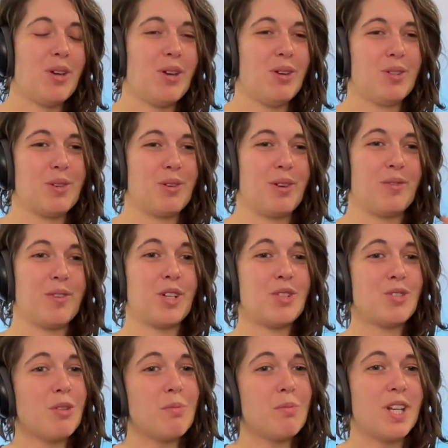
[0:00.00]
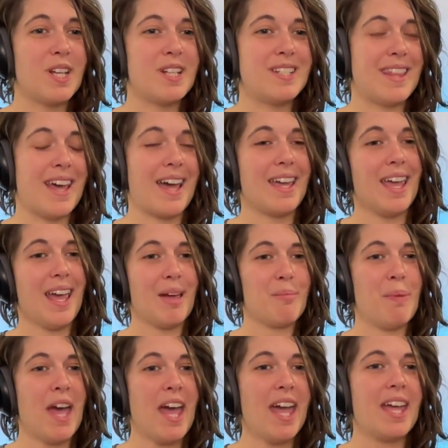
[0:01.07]
who sort of contributed to that
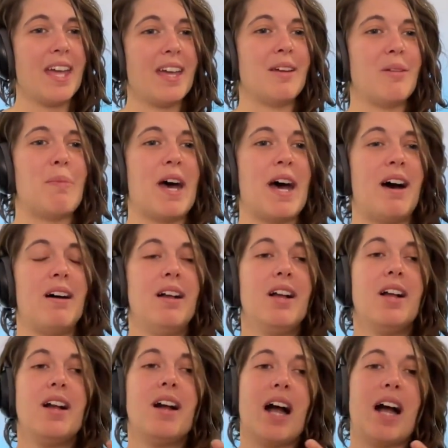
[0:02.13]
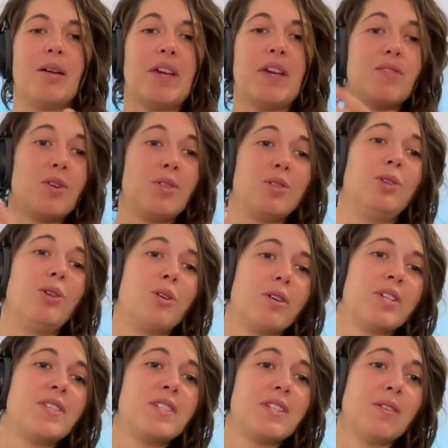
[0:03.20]
campaign about, uh, even though the law
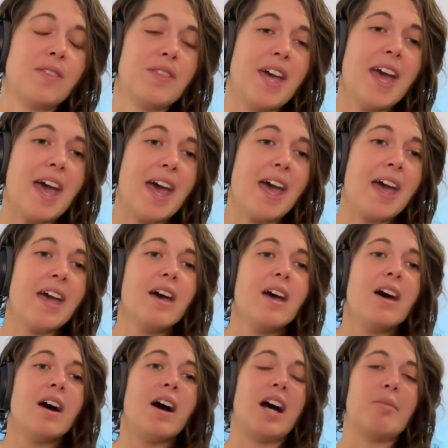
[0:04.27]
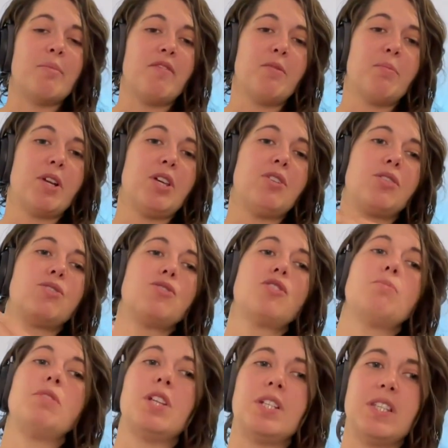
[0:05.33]
is still there, um, everybody who
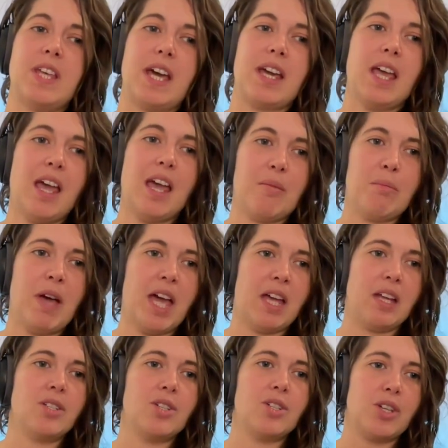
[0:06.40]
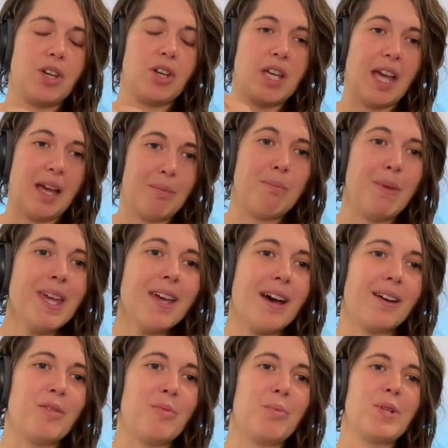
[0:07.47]
contributed to that campaign to get me
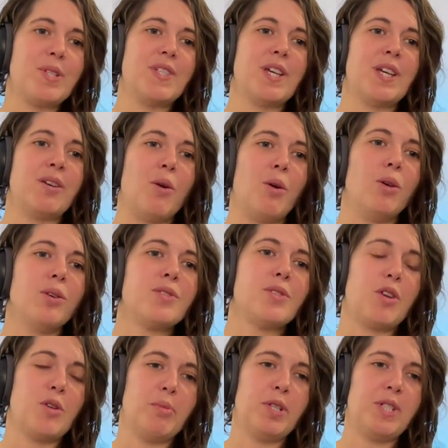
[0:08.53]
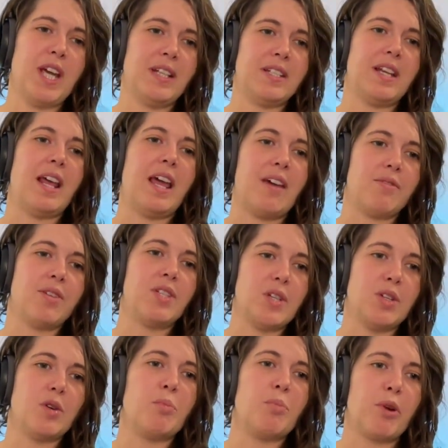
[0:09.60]
out of prison also protected every
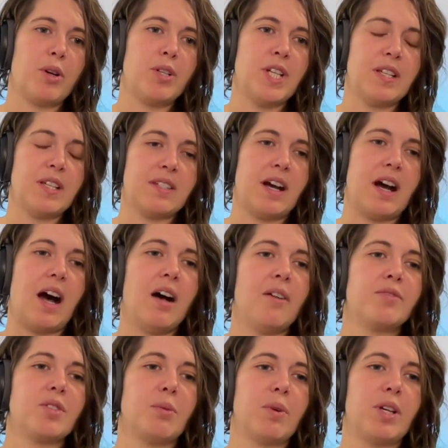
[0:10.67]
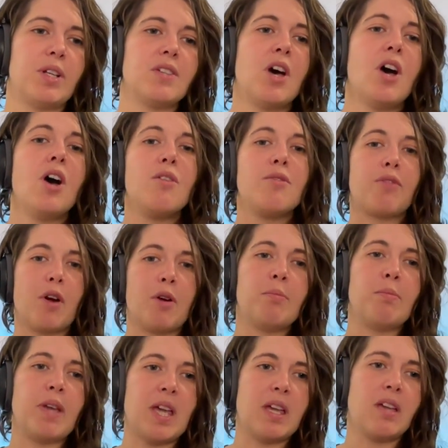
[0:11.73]
single protester afterwards from
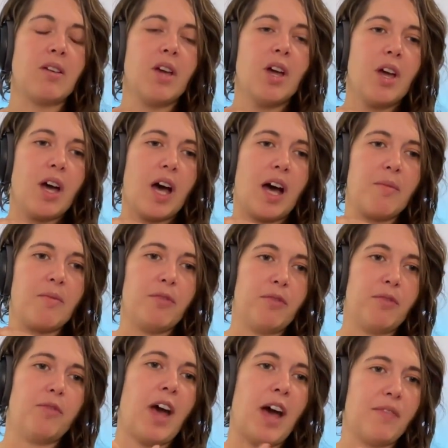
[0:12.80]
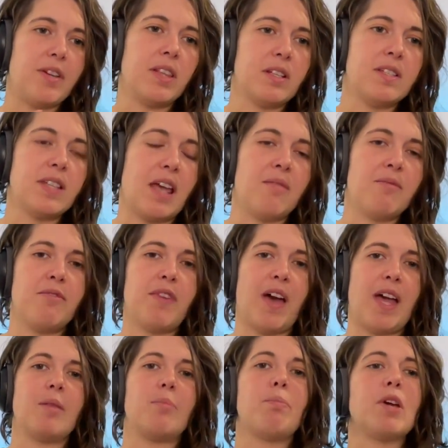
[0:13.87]
being um, having the same
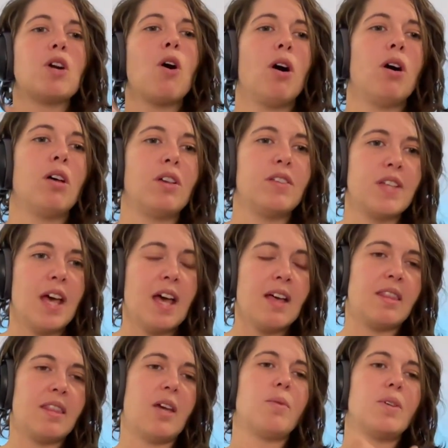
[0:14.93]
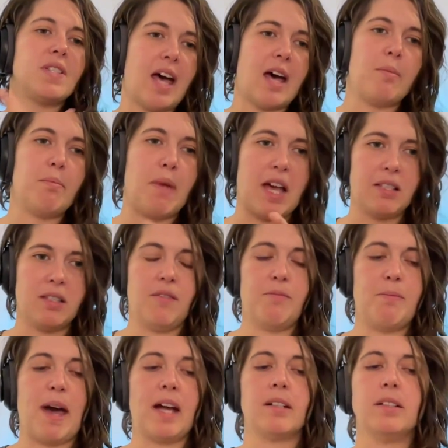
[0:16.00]
fate because there was that massive
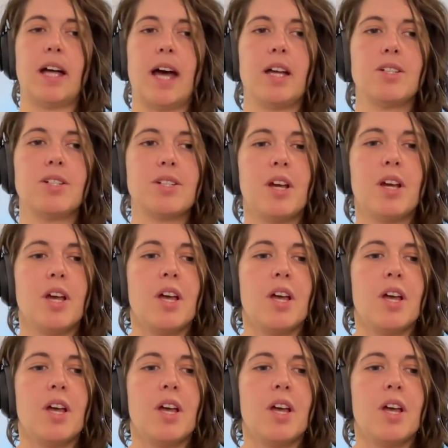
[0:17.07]
backlash.